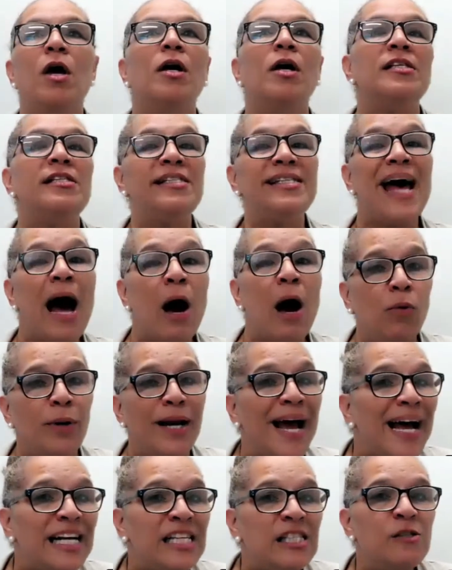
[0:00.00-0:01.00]
sound
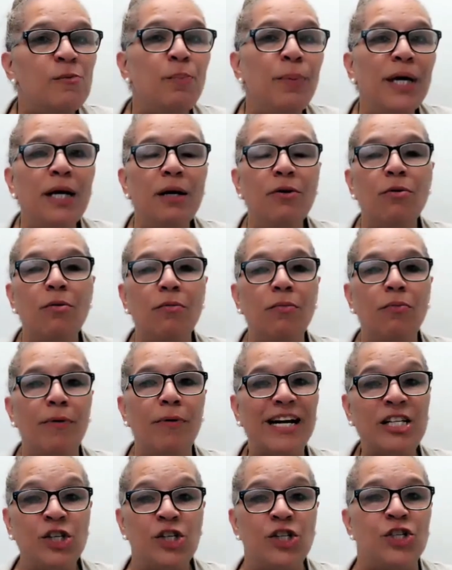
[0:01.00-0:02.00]
has been
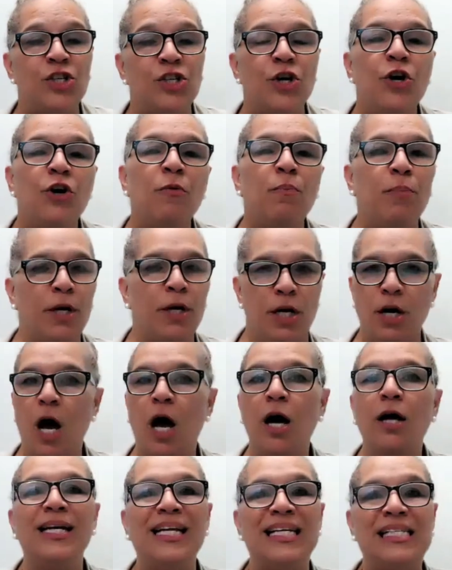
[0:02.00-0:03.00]
registered, but
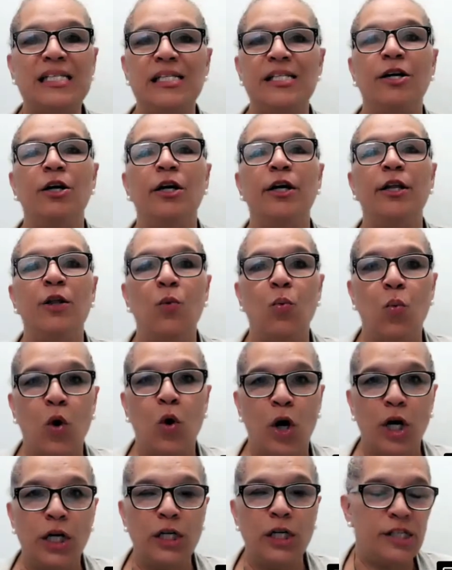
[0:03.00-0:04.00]
not necessarily the
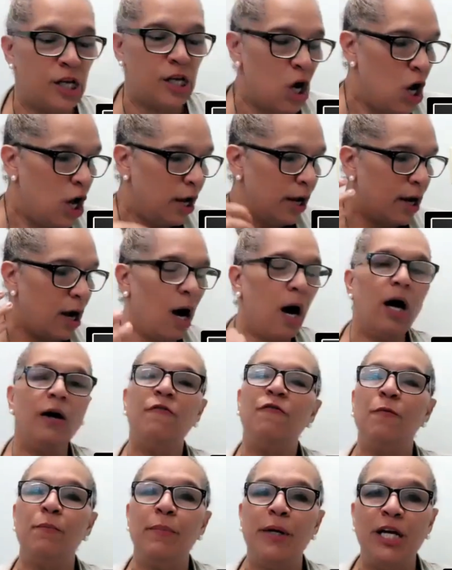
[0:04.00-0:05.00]
words.
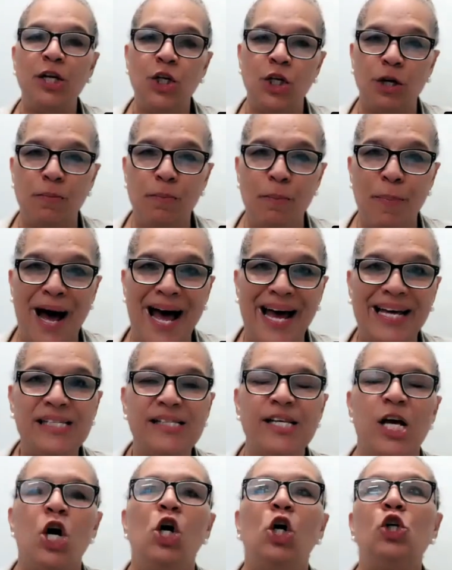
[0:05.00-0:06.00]
Confirmation bias.
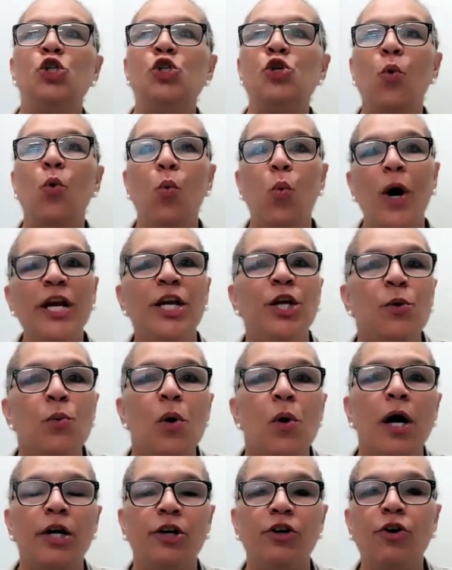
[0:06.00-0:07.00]
So when you
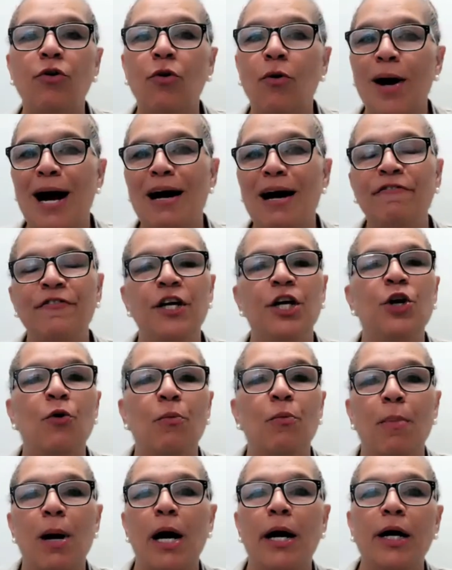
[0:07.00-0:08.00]
are crafting your
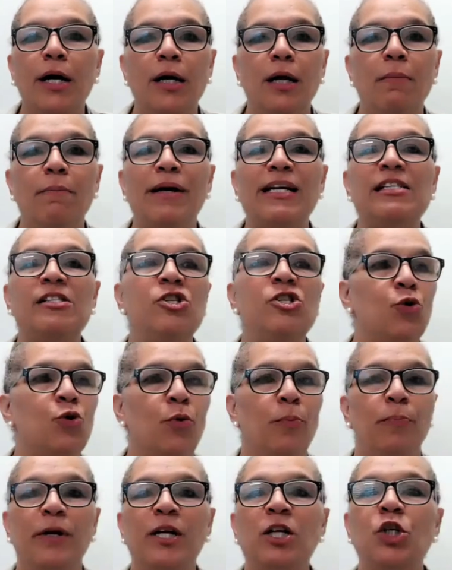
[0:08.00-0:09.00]
marketing message
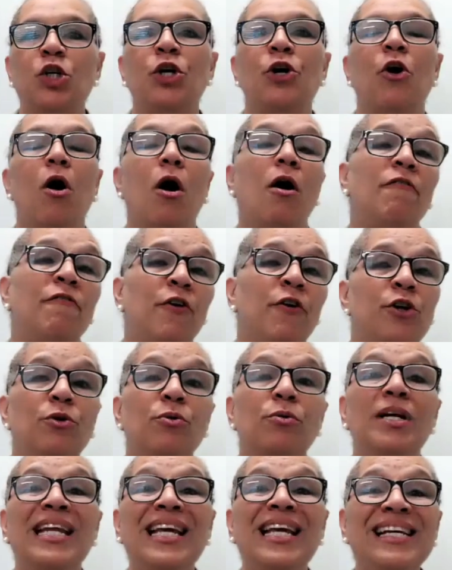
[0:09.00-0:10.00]
or pitching your offer, you
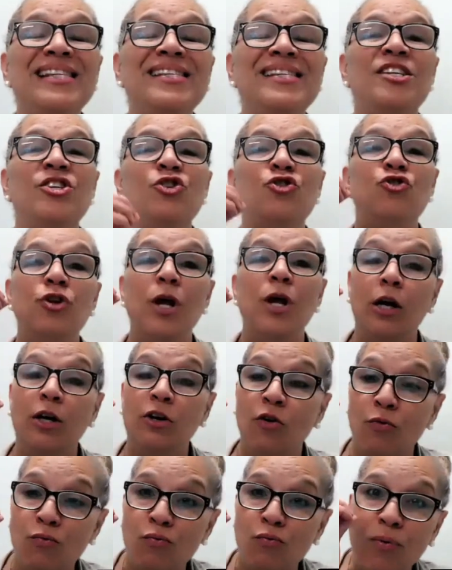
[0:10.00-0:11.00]
need to
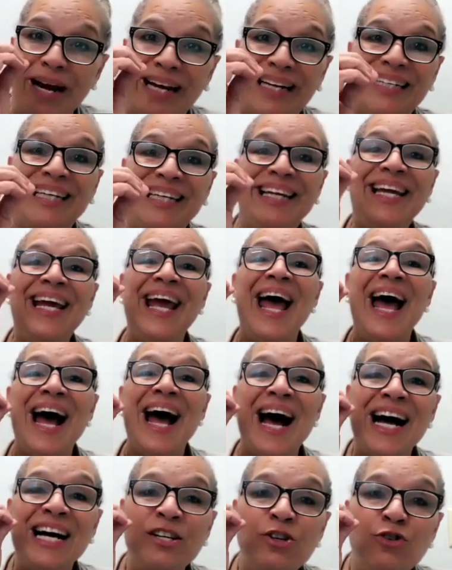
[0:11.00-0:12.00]
directly
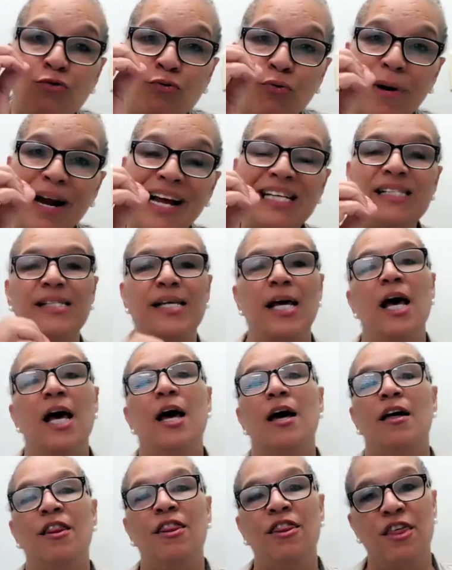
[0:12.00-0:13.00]
address
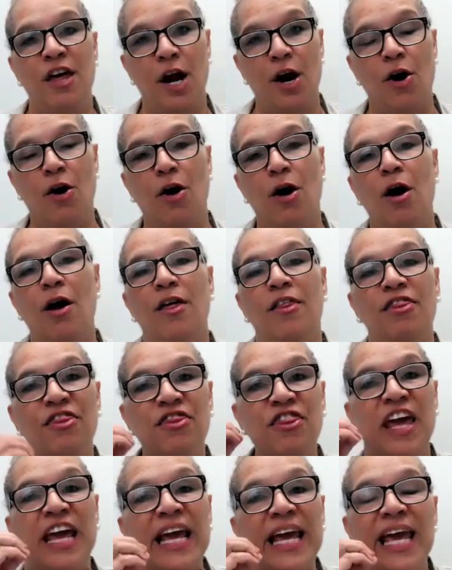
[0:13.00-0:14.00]
their
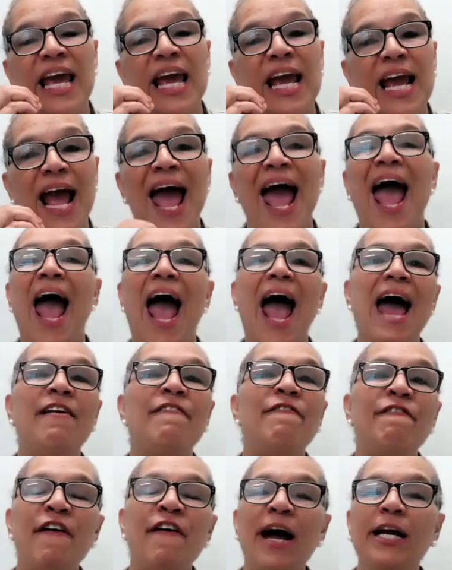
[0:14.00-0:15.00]
thinking and
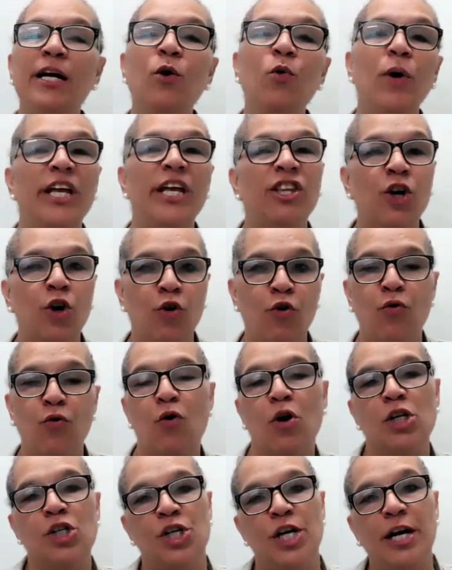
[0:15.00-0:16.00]
find a way to
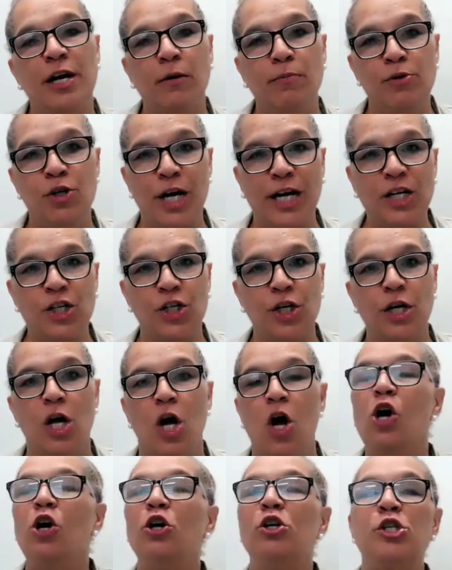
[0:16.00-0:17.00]
crush that objection.
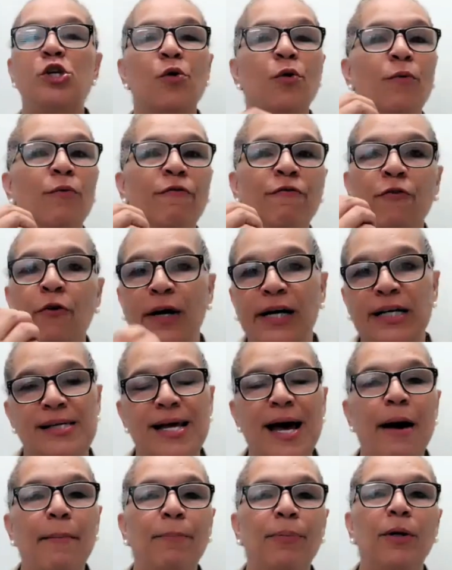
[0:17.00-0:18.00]
So for
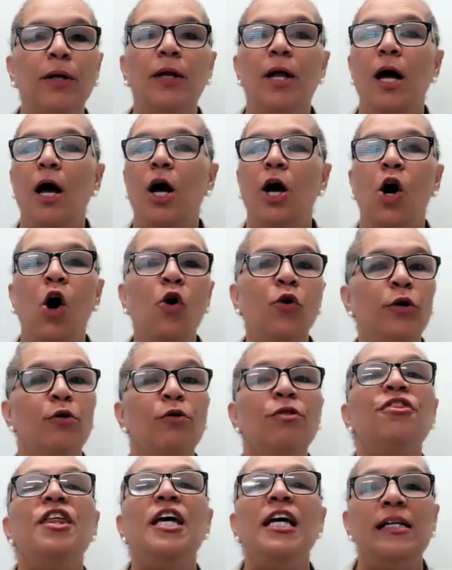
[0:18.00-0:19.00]
example, you
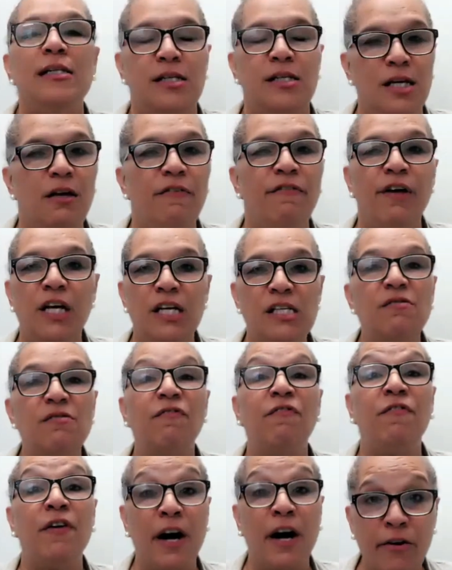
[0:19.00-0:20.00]
think TV is
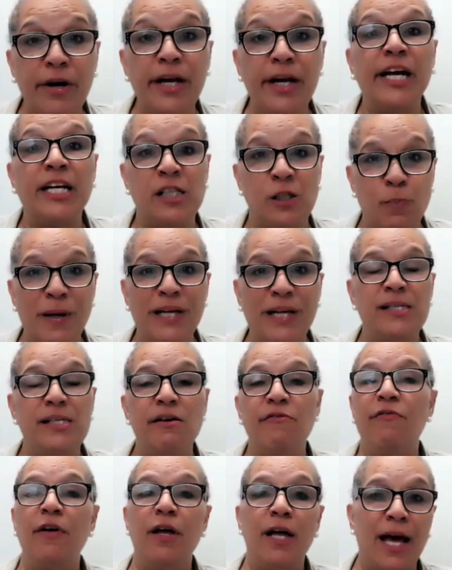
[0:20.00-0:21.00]
very
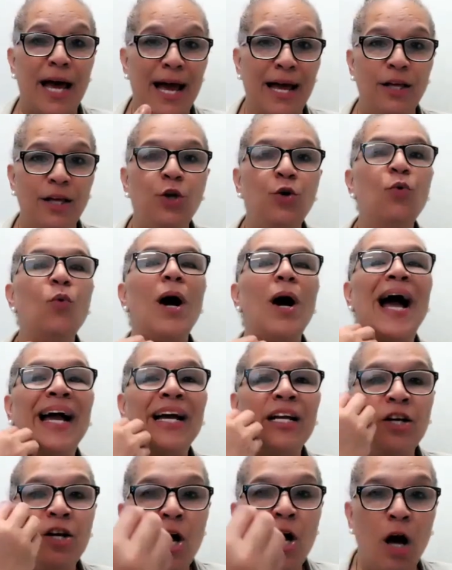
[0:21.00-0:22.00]
expensive. You
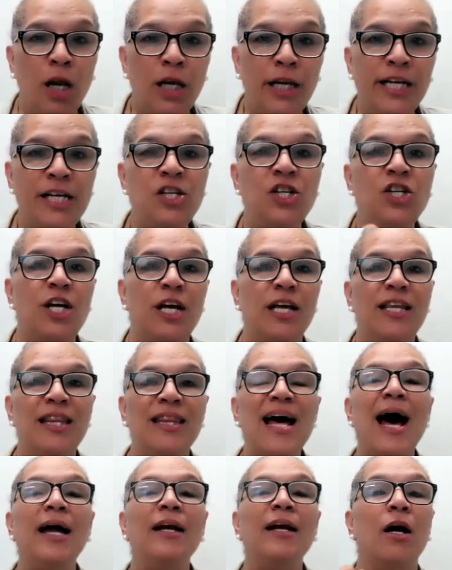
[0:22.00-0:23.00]
acknowledge
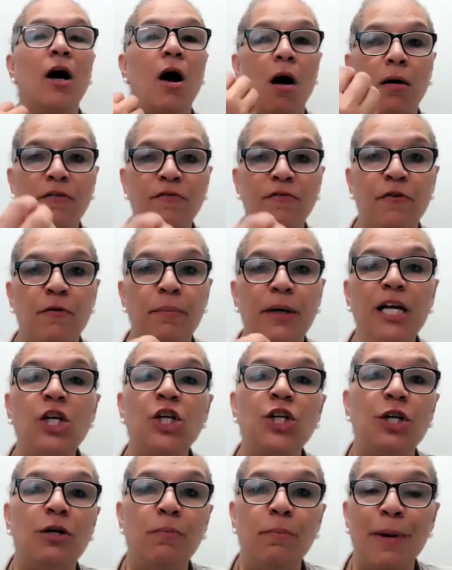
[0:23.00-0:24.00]
that
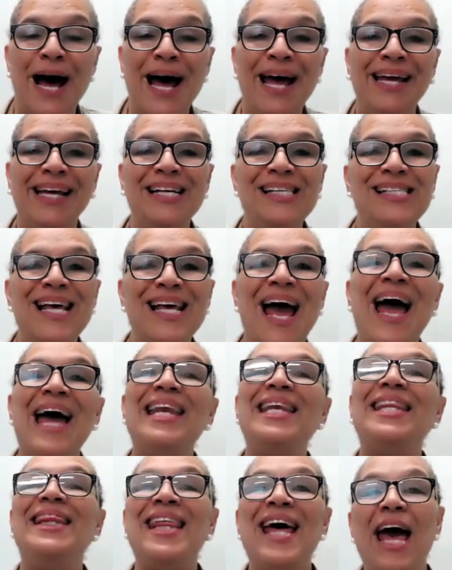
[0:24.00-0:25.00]
confirmation bias,
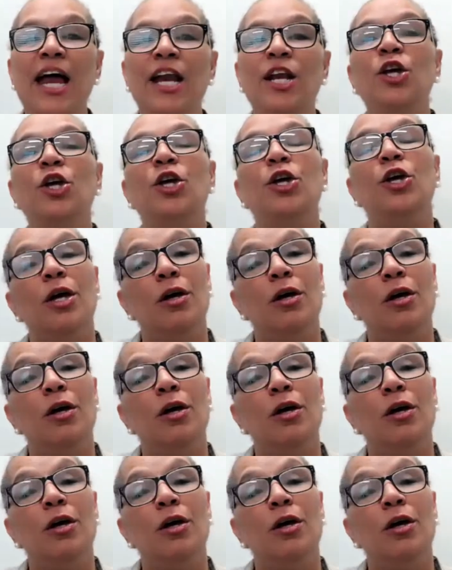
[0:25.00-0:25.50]
and then